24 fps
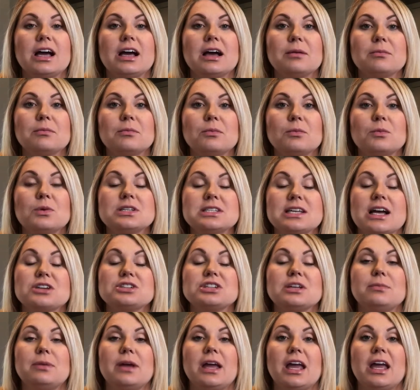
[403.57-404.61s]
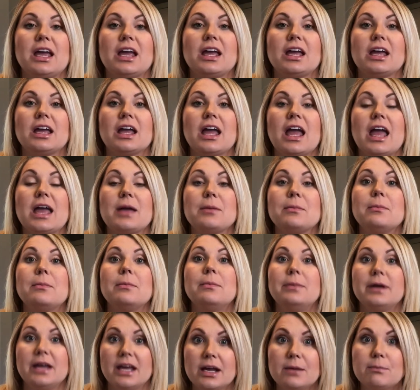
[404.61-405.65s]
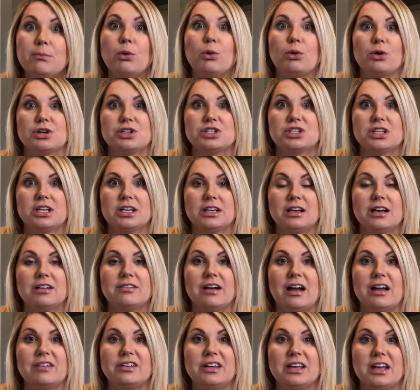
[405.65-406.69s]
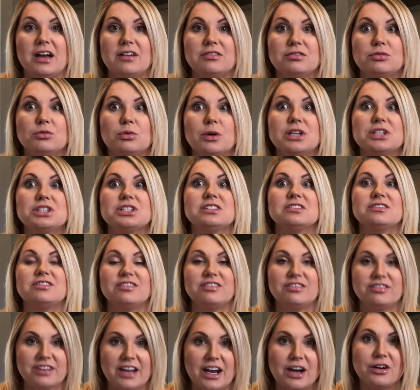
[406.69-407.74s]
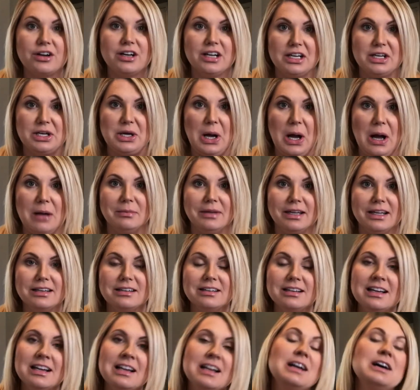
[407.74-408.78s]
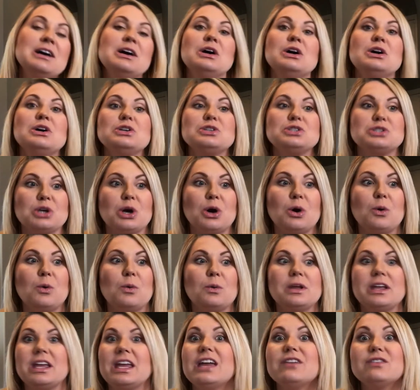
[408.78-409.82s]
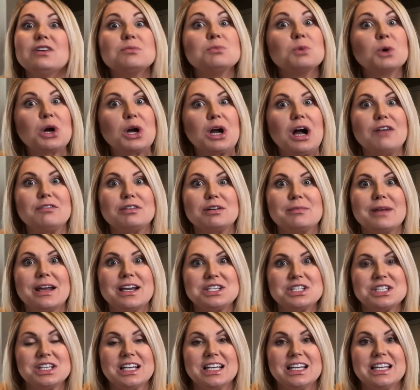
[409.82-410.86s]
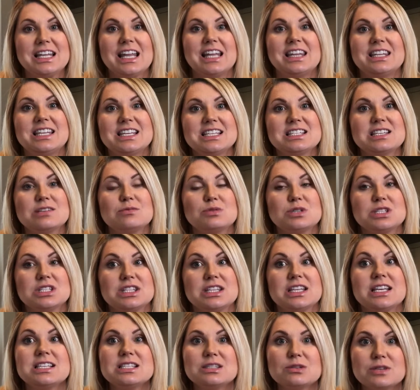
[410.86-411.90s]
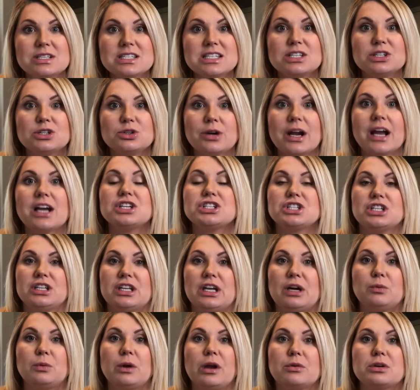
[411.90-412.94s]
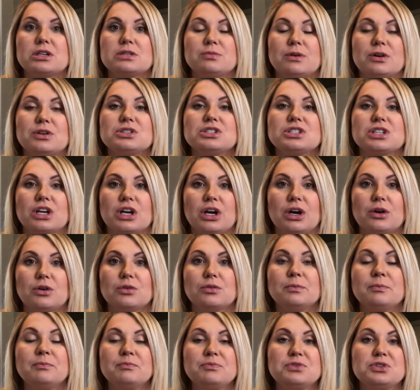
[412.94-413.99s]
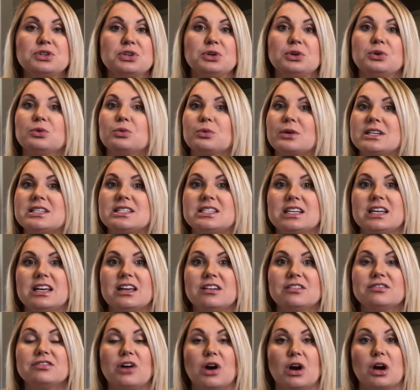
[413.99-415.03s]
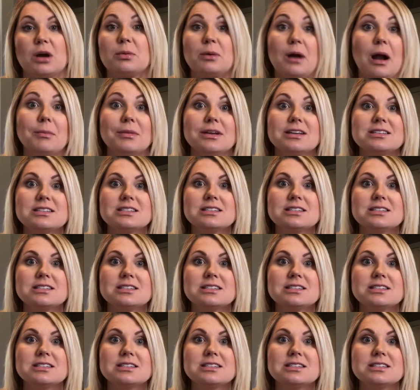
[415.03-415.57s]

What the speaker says: was actually paying a big portion of IVF, which is very uncommon. So even more confirmation that this was the direction that we were supposed to go to receive our promise.